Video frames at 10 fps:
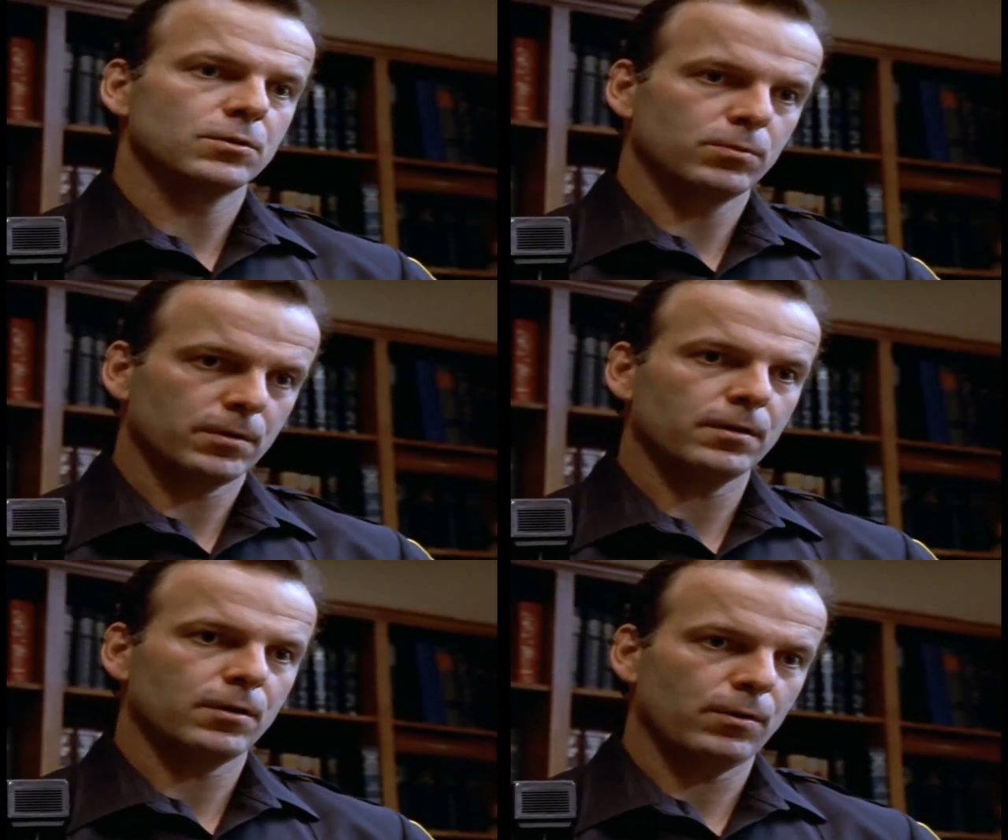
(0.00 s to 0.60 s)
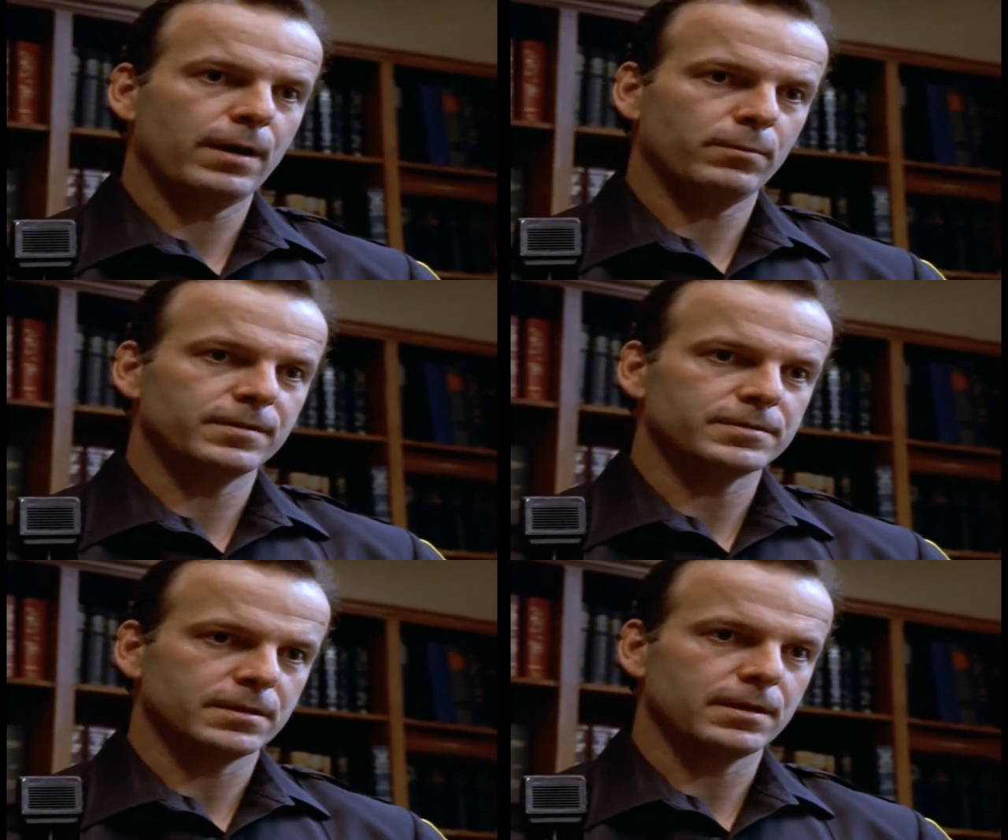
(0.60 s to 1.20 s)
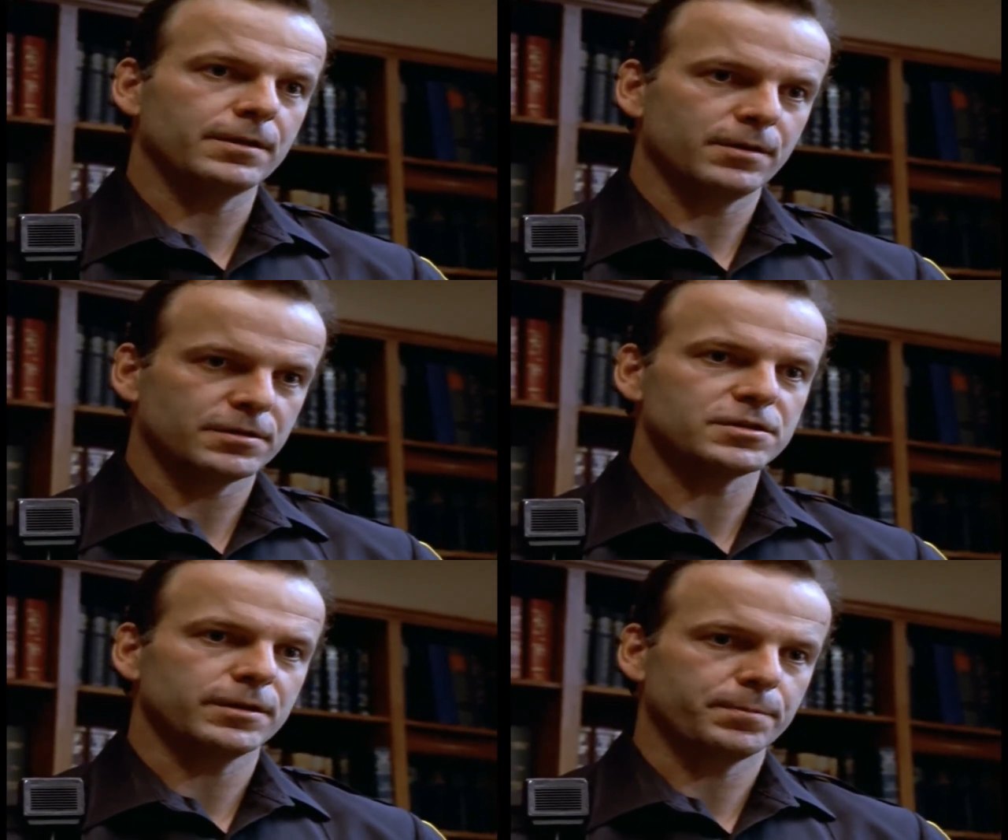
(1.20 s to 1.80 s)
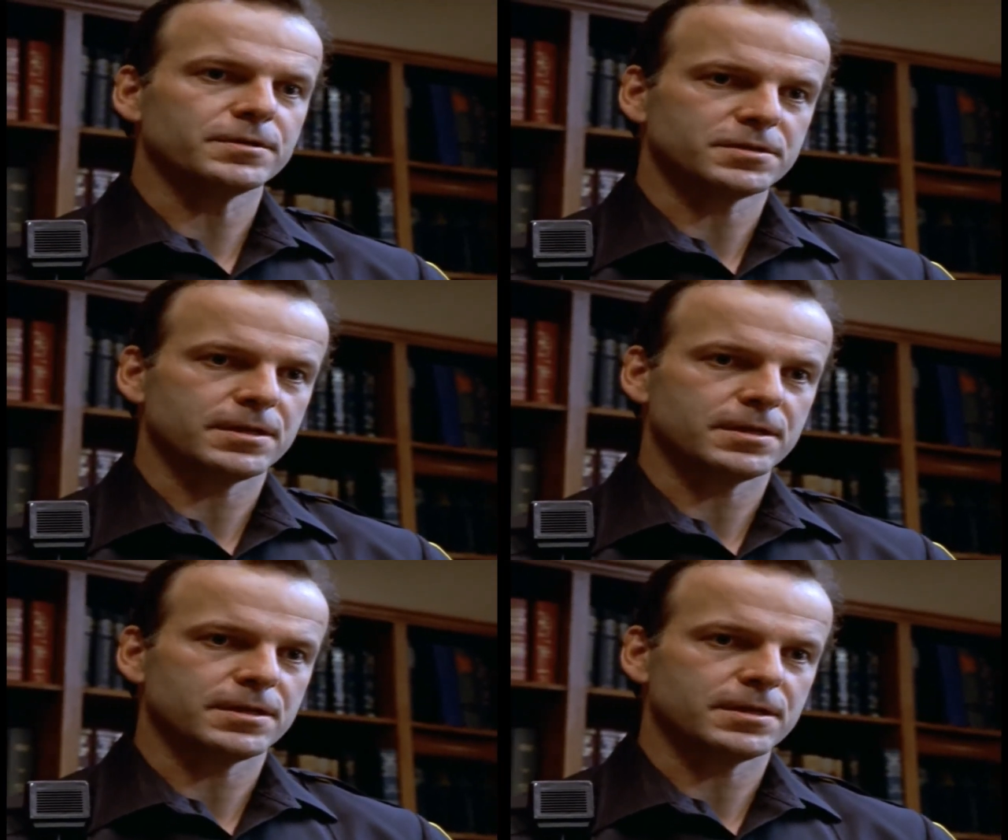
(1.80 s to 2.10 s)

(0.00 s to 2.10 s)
So we're gonna go ahead with it tonight. You're gonna sleep in a